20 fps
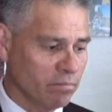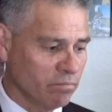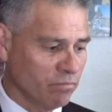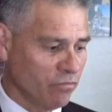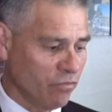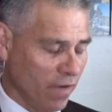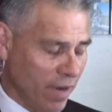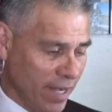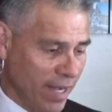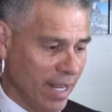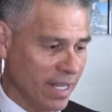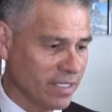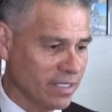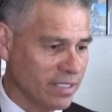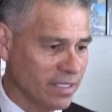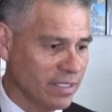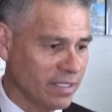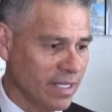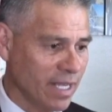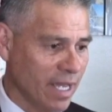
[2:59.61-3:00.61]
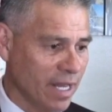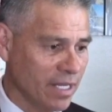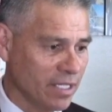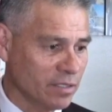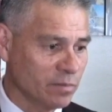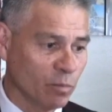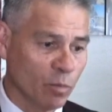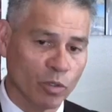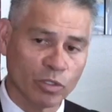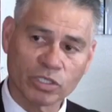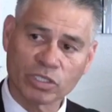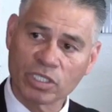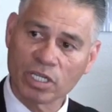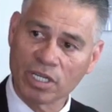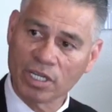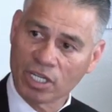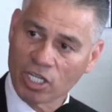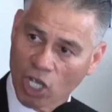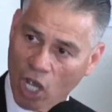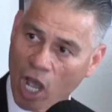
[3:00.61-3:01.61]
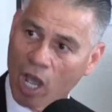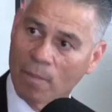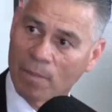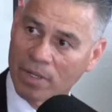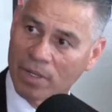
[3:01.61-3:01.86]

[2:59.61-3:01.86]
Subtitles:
financing that is mostly common